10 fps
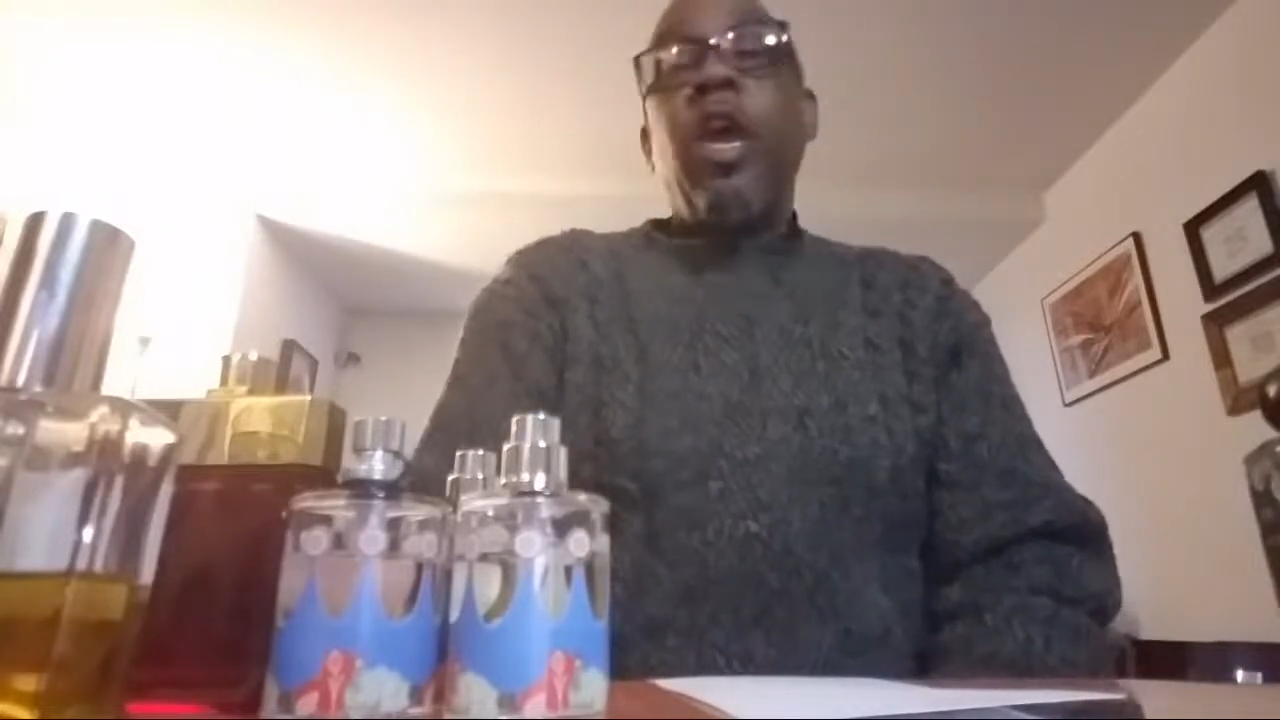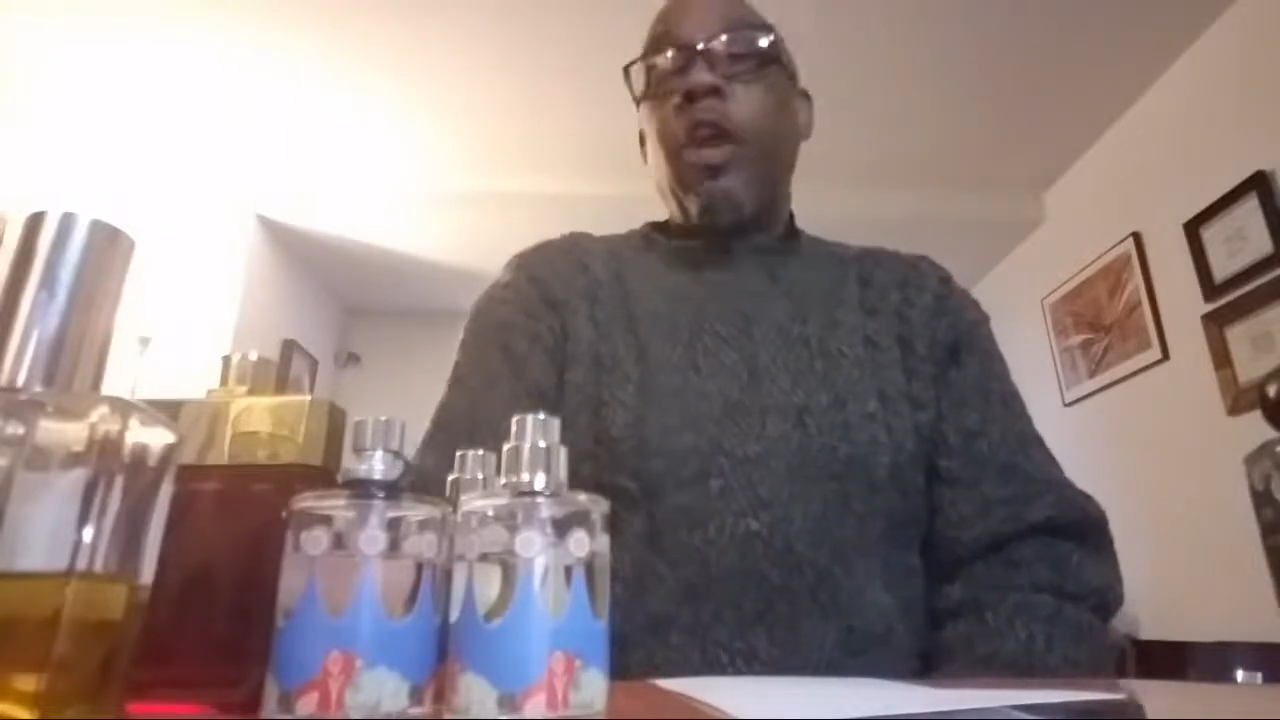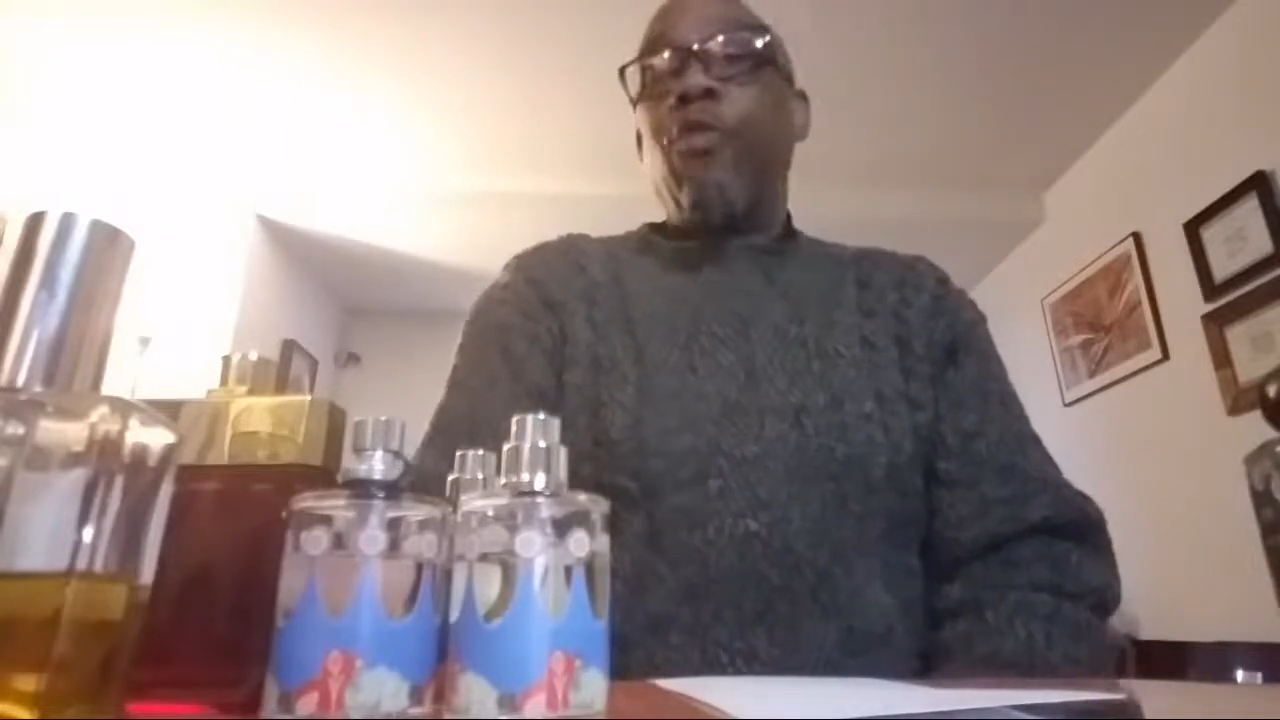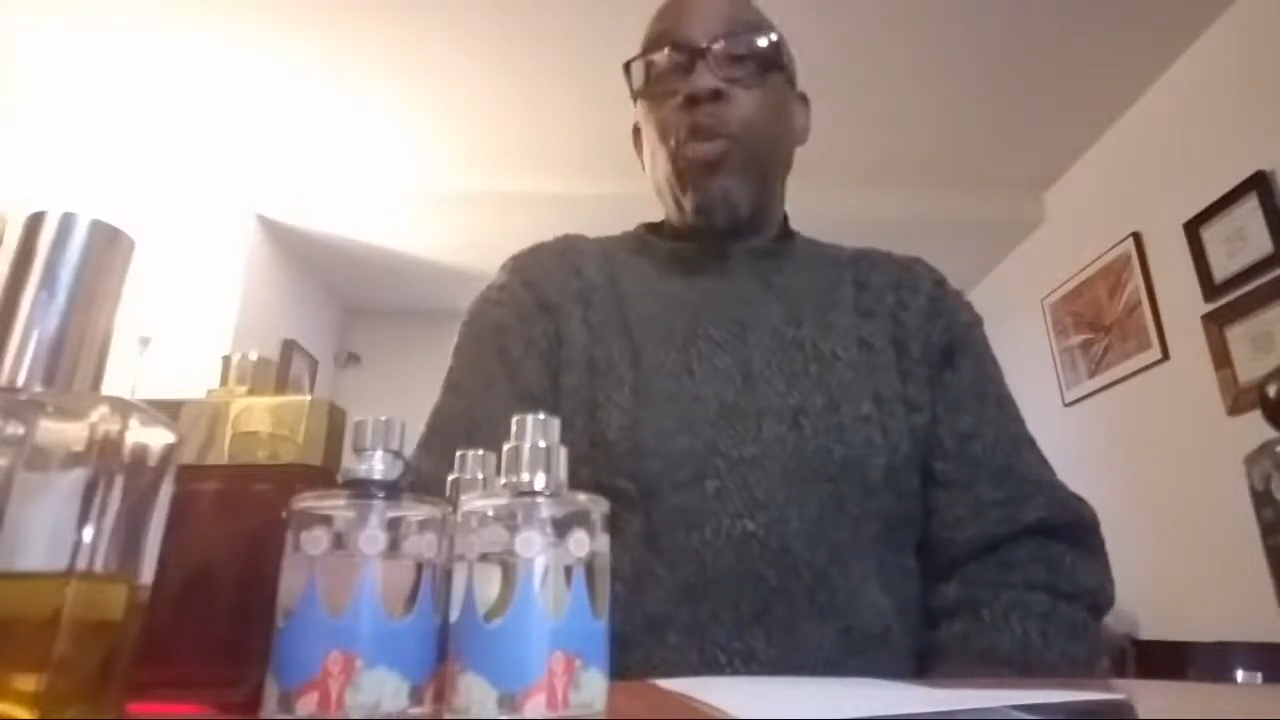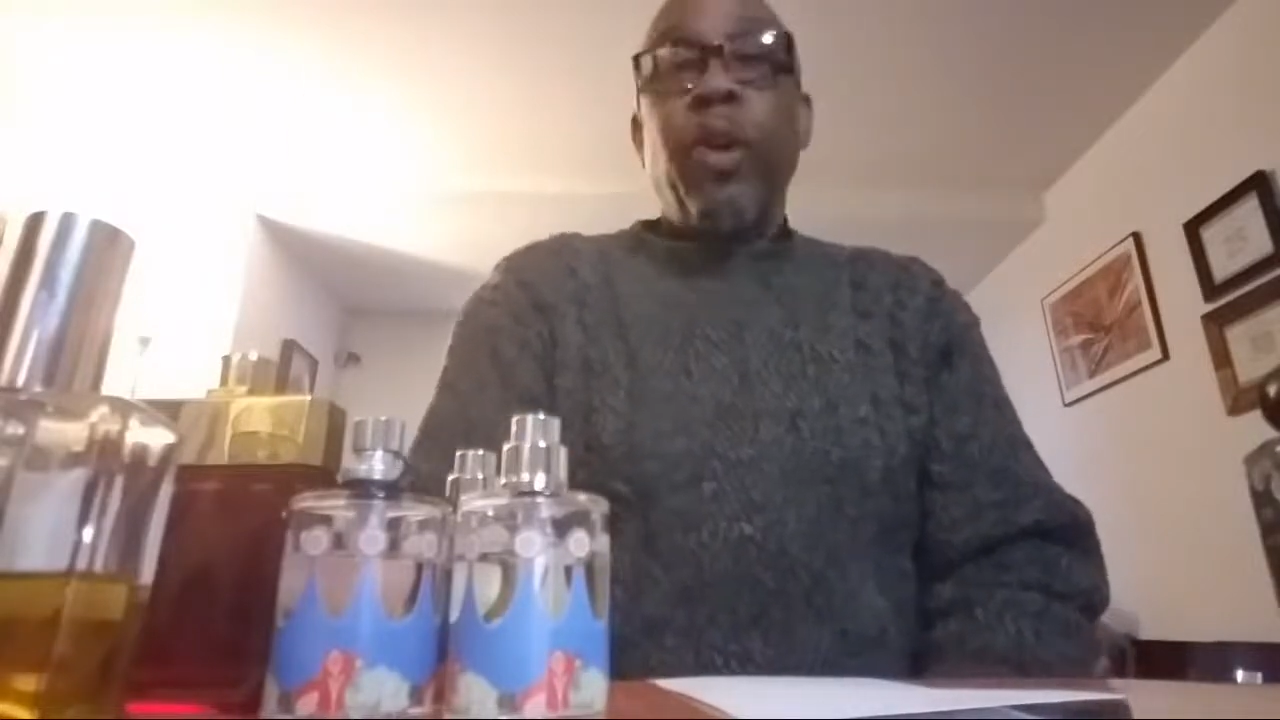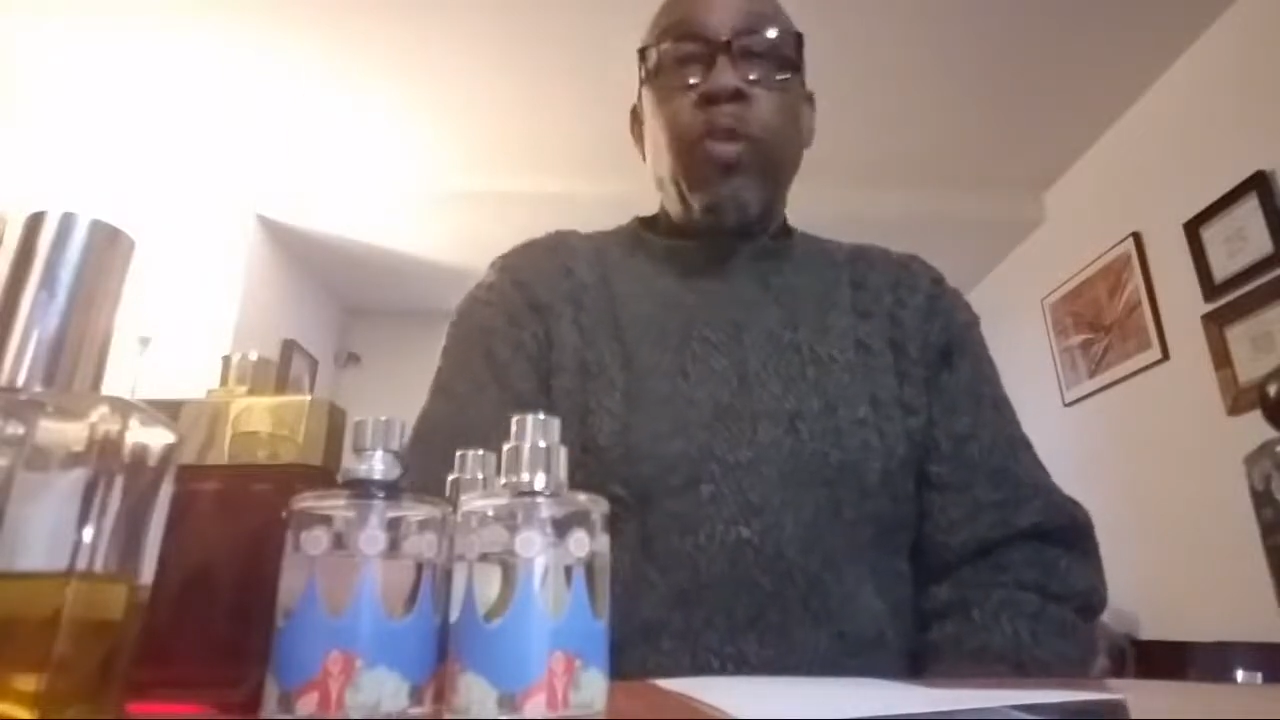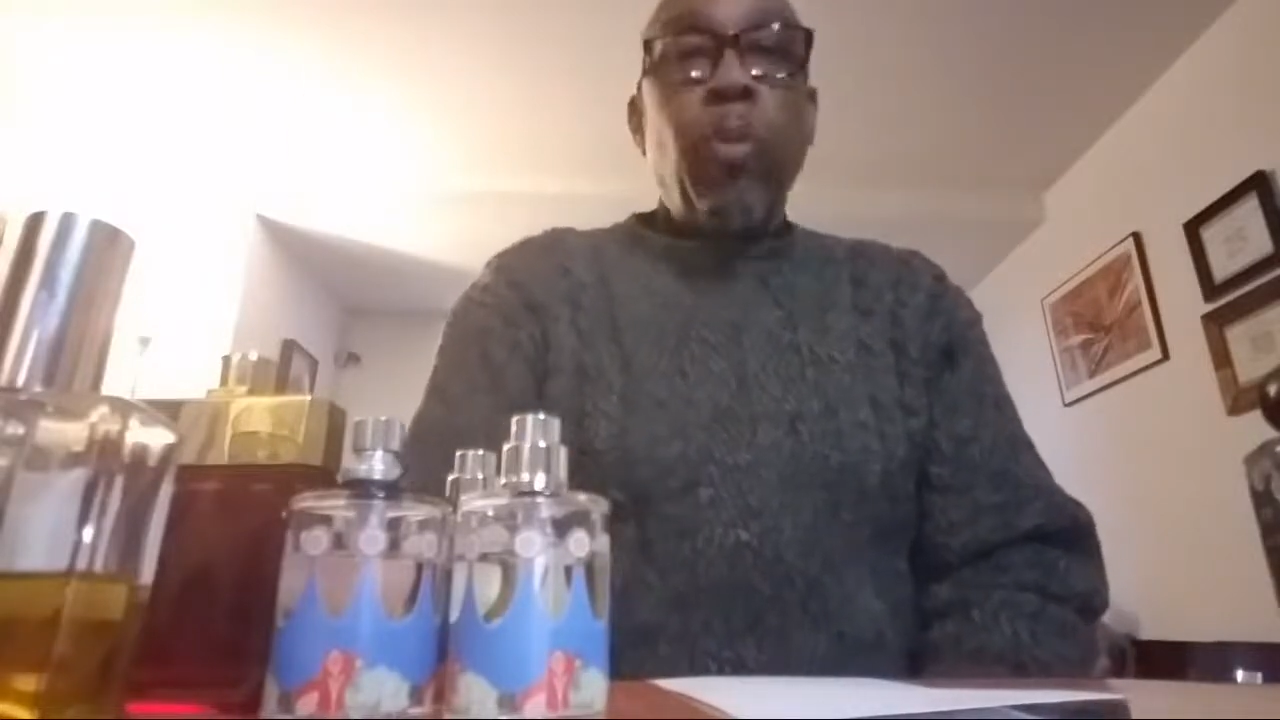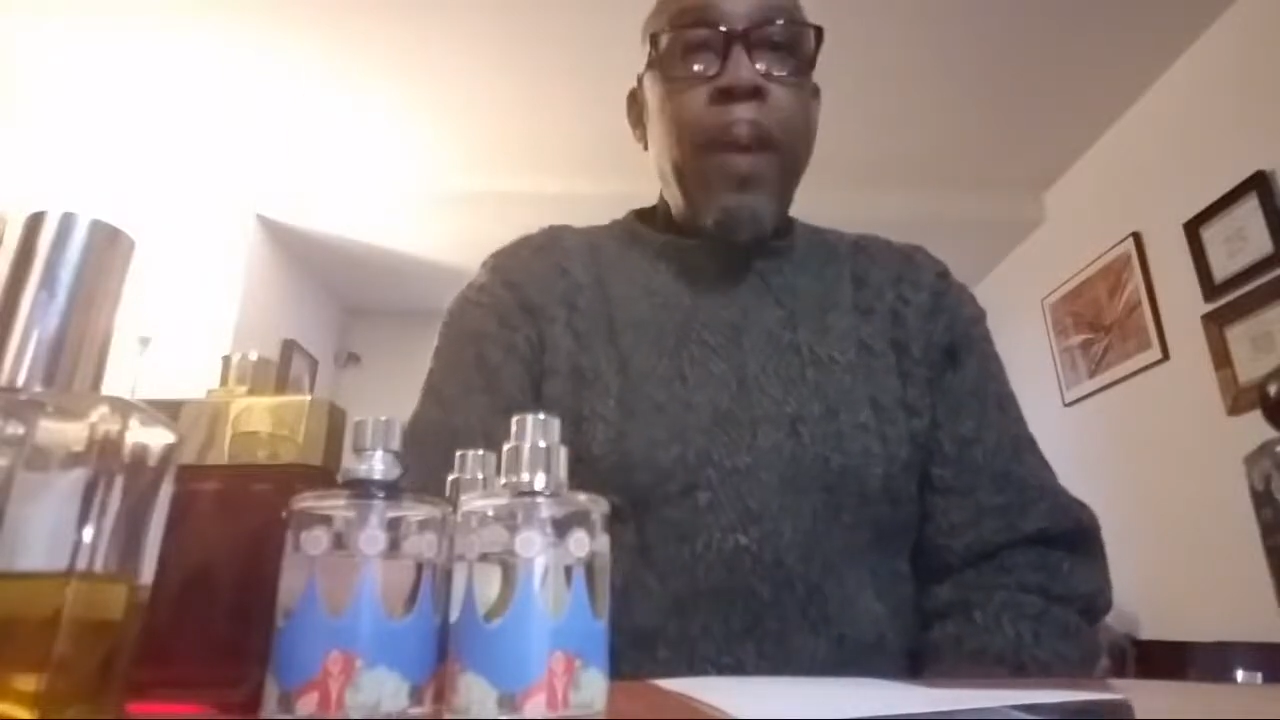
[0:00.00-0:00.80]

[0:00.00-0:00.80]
If you want to do